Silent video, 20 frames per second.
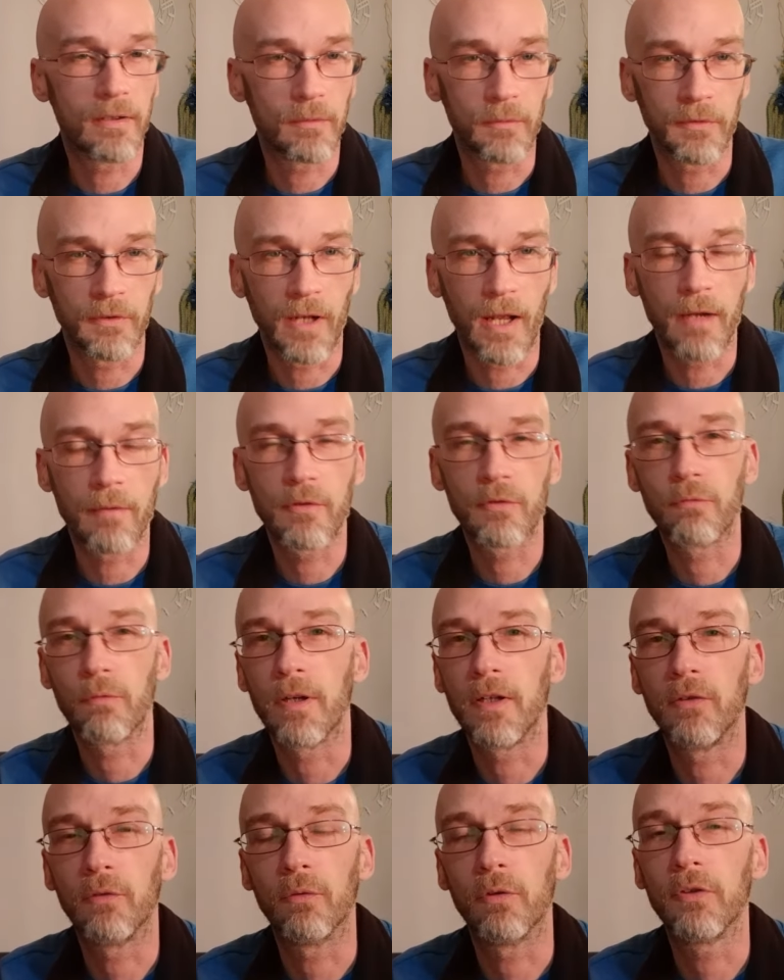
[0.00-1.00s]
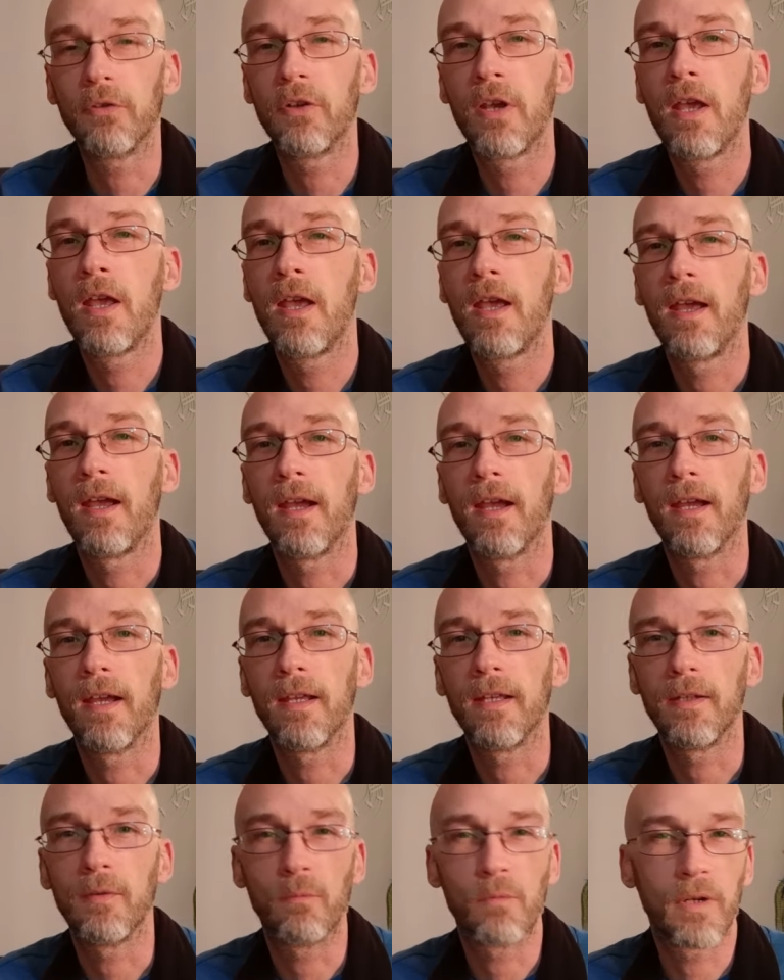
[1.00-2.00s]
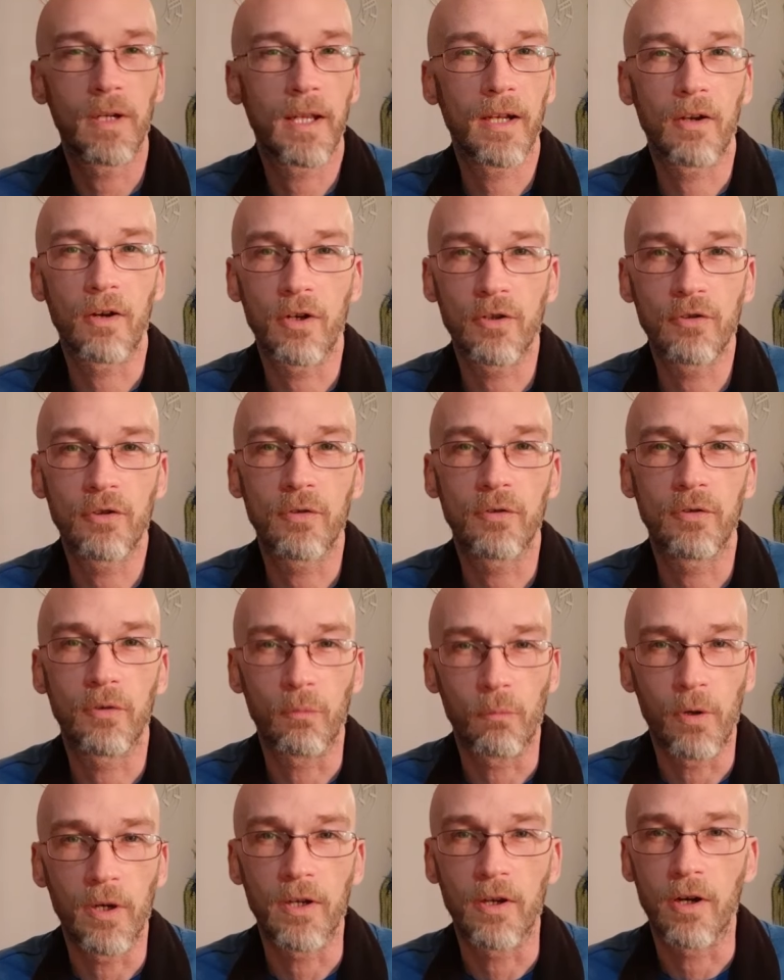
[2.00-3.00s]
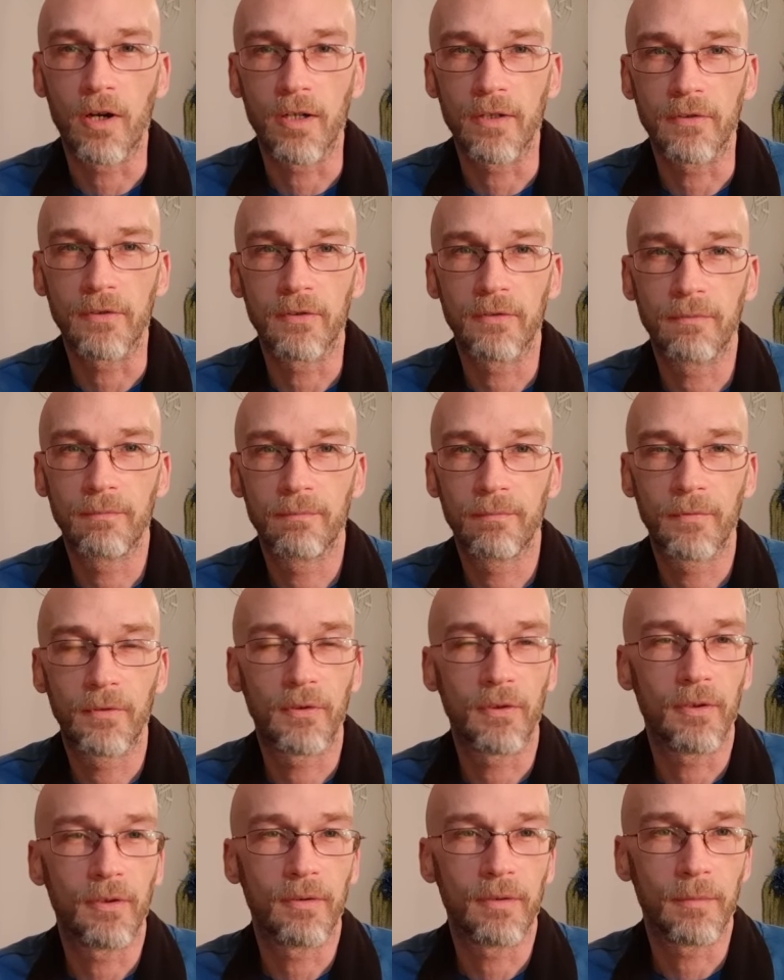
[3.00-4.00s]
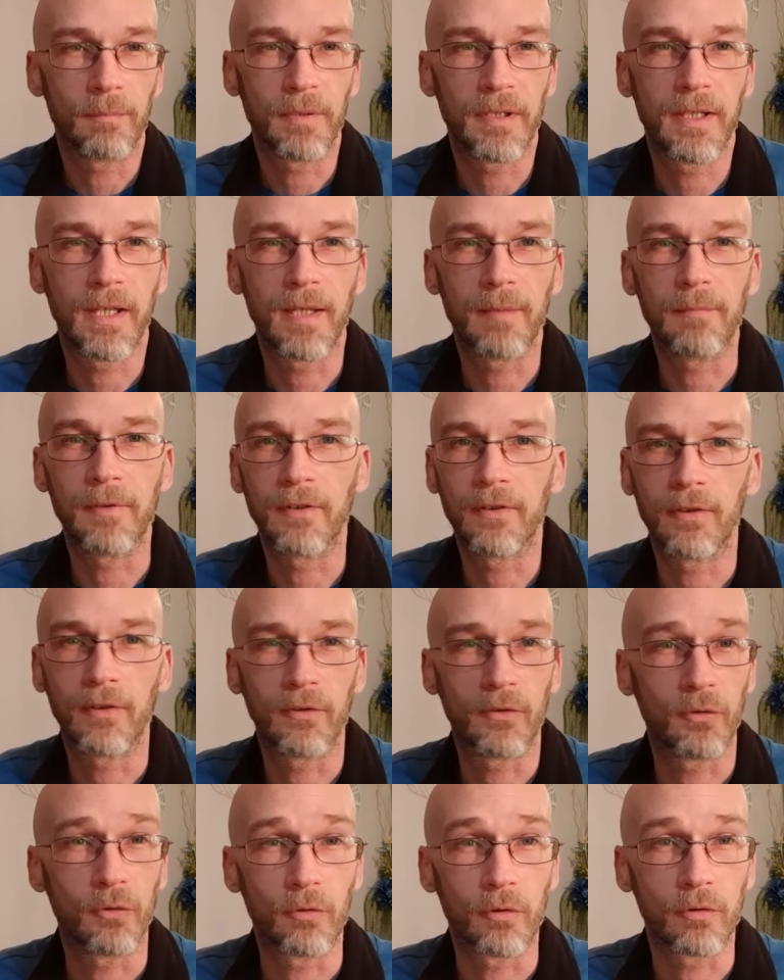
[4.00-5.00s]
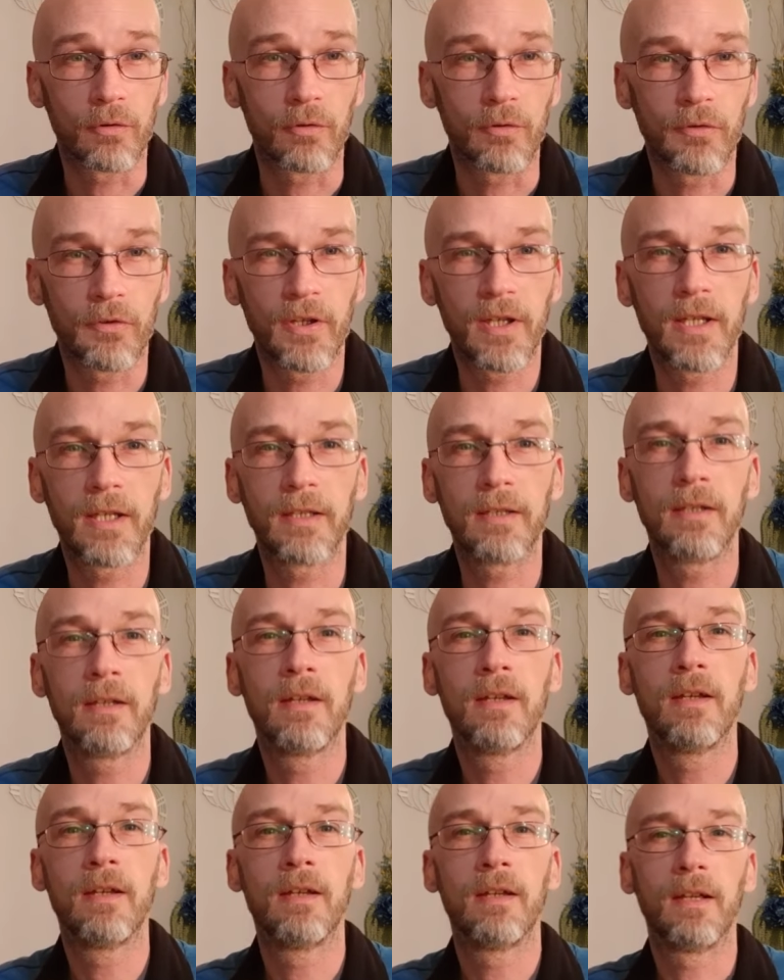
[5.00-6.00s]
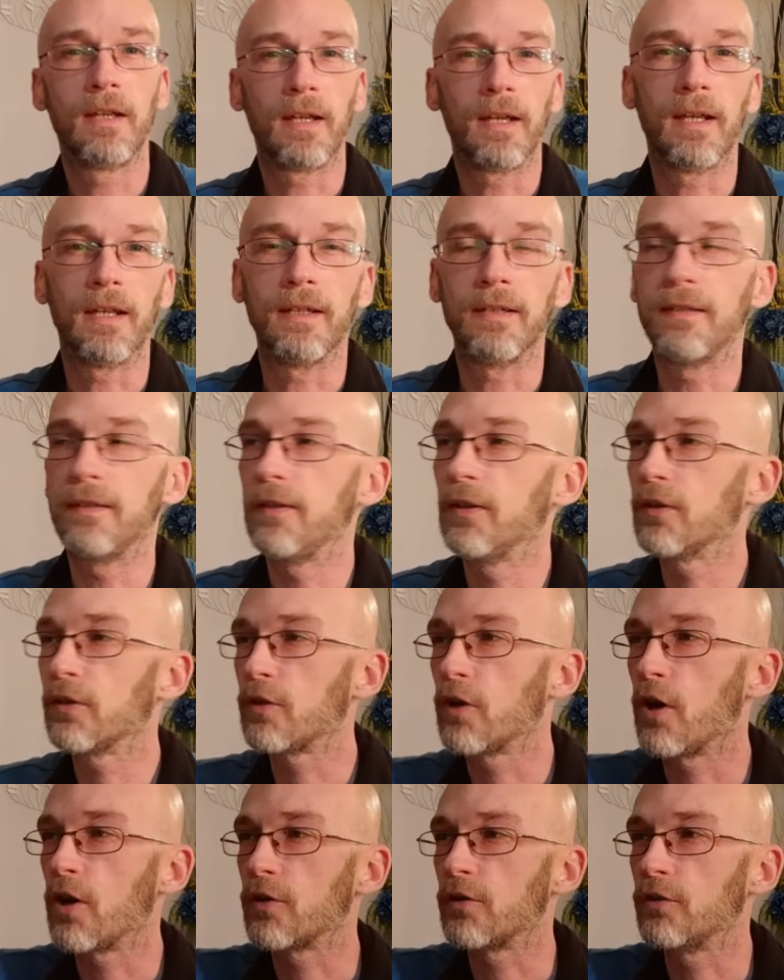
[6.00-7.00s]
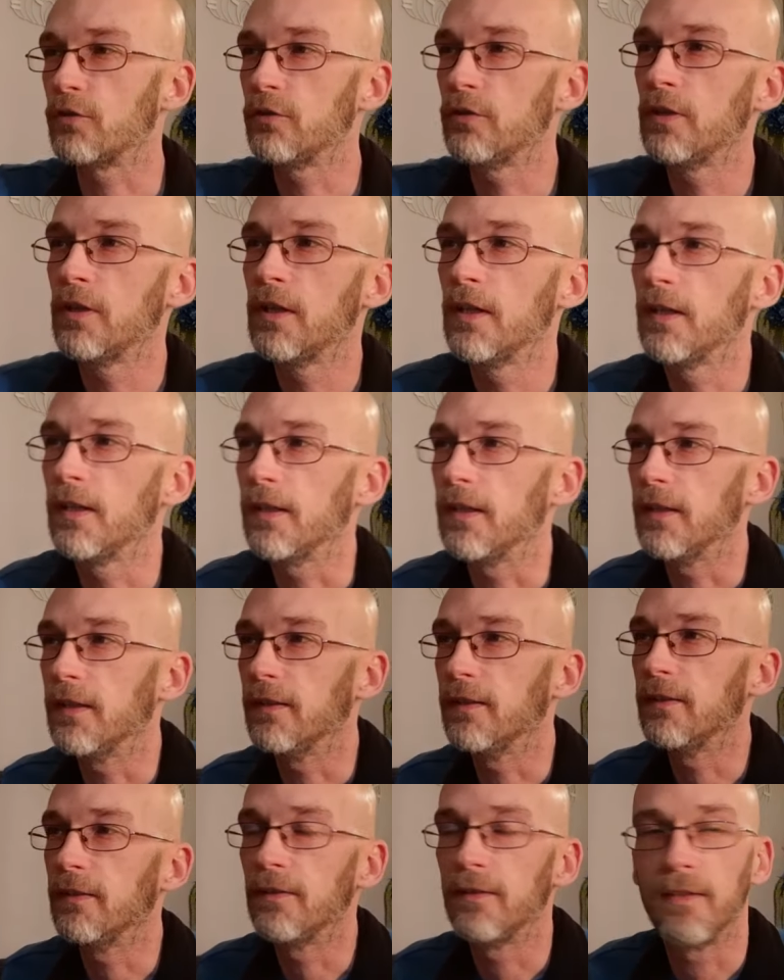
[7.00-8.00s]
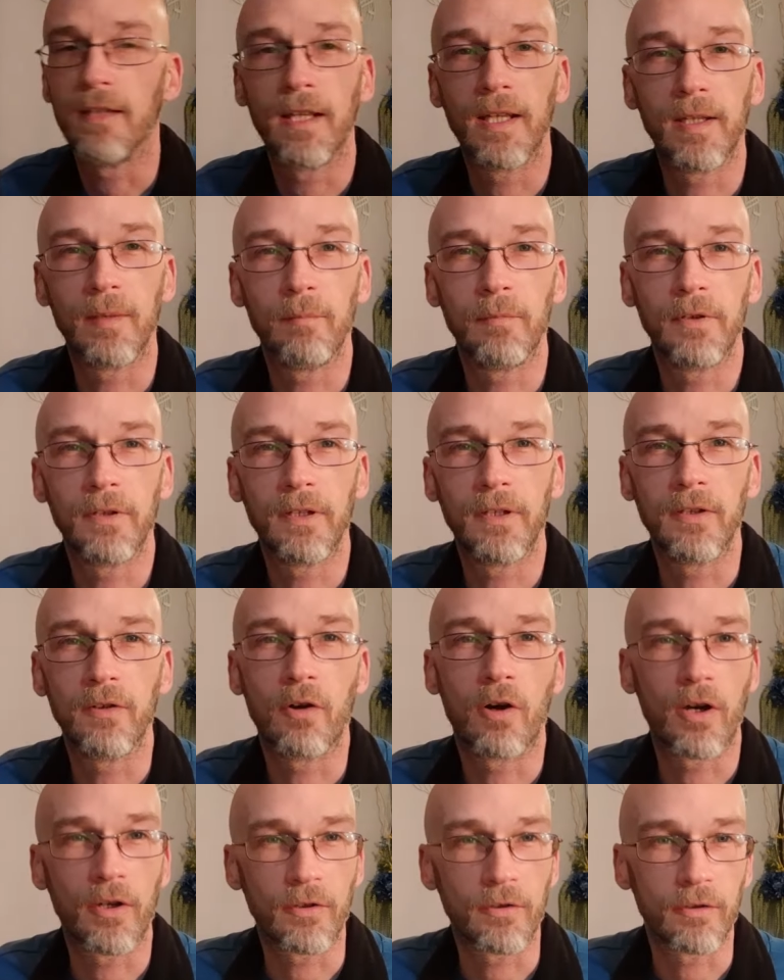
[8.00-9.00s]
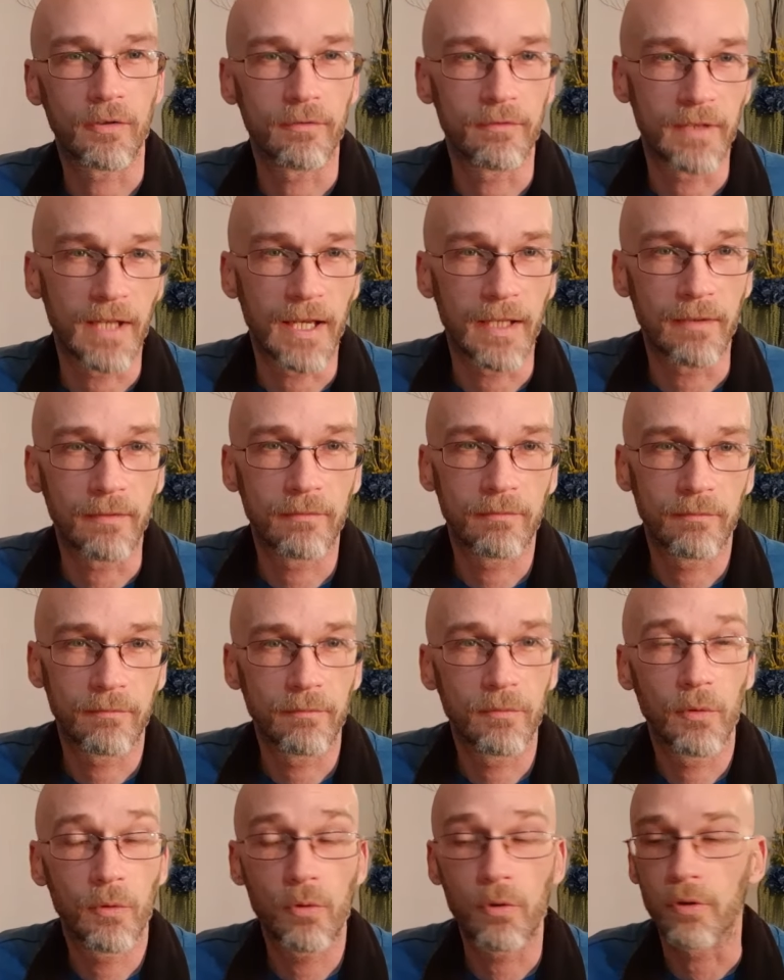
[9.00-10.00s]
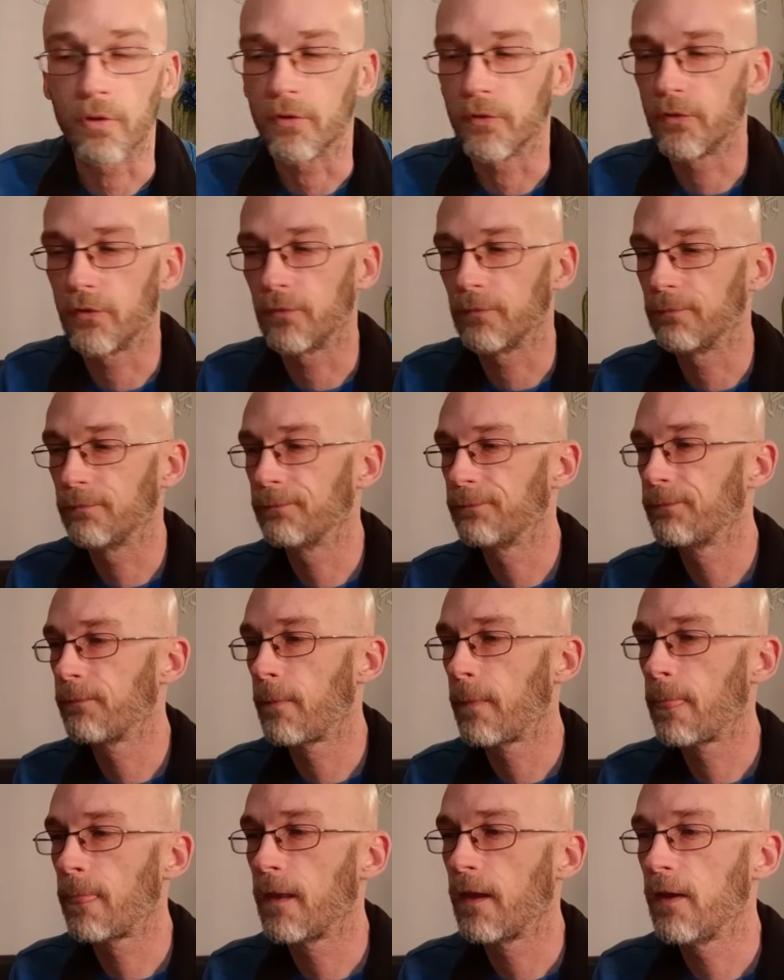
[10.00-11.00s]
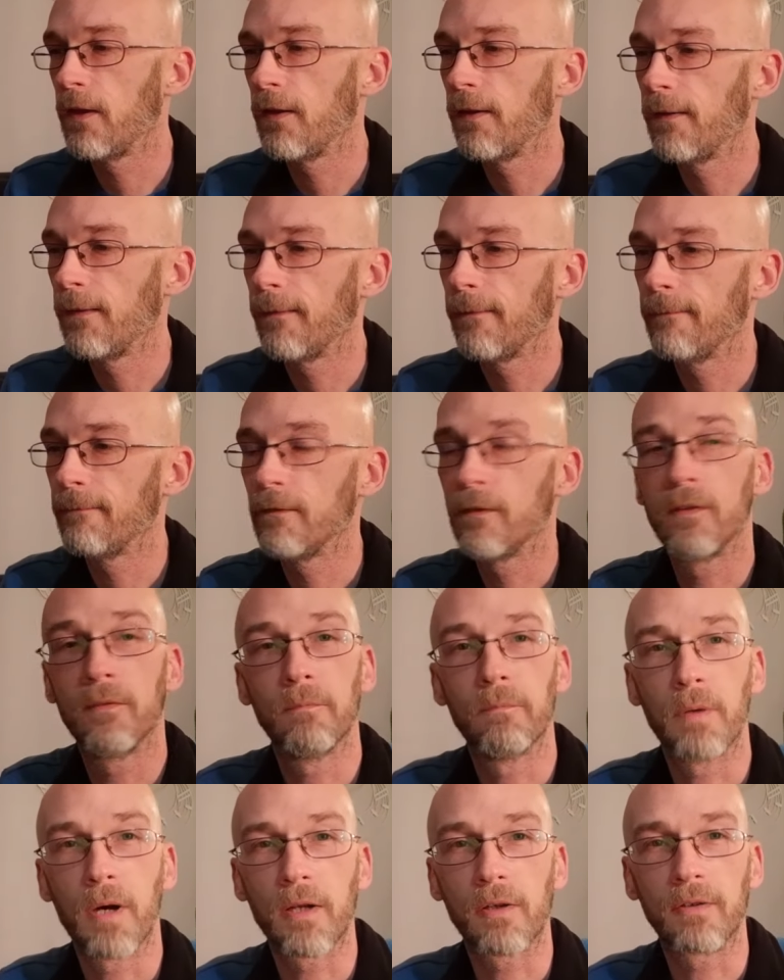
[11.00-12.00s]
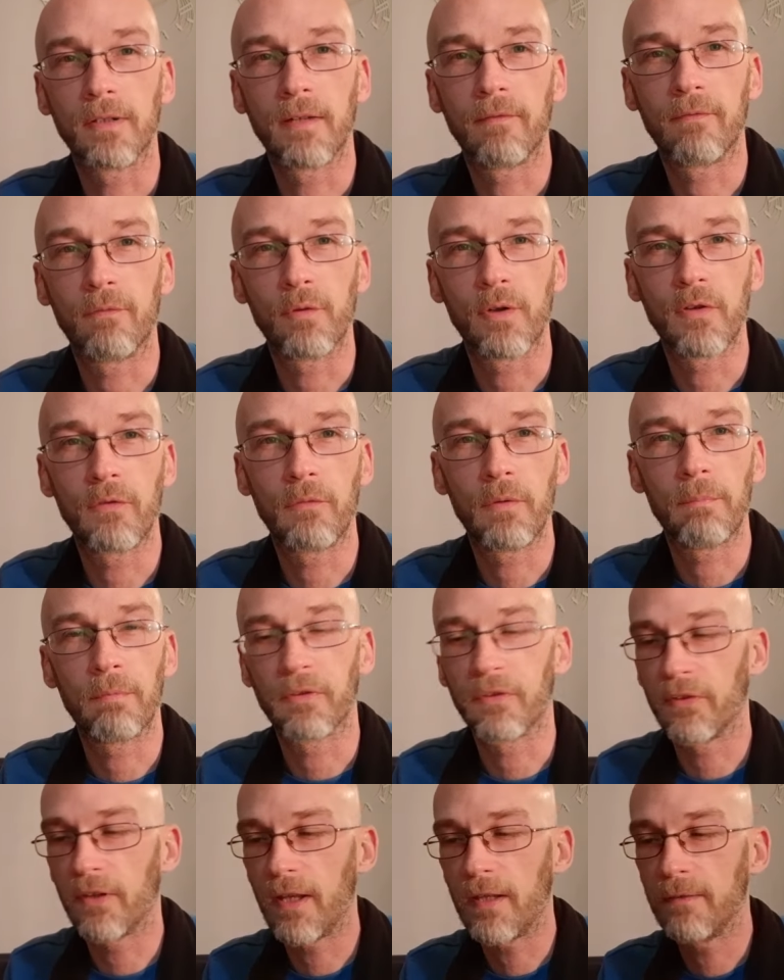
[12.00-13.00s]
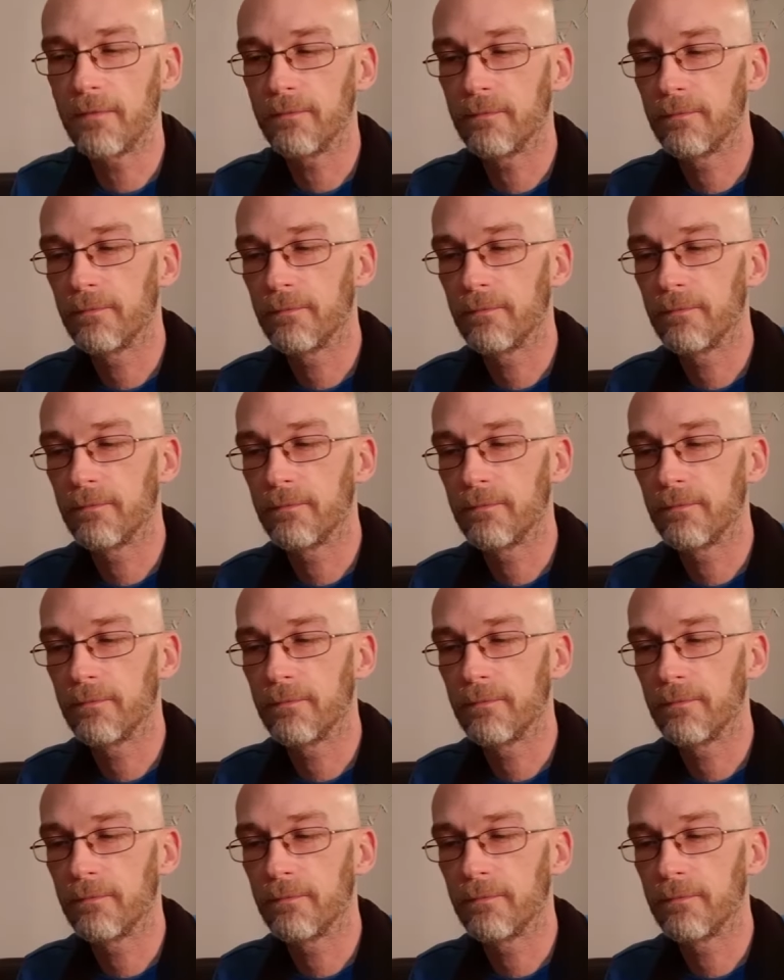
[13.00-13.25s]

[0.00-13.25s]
It was an Irish racehorse. It won at 100-1 odds. So it became this historical thing. And Tyrconnell is named in honor of that horse. Bottled at 43%.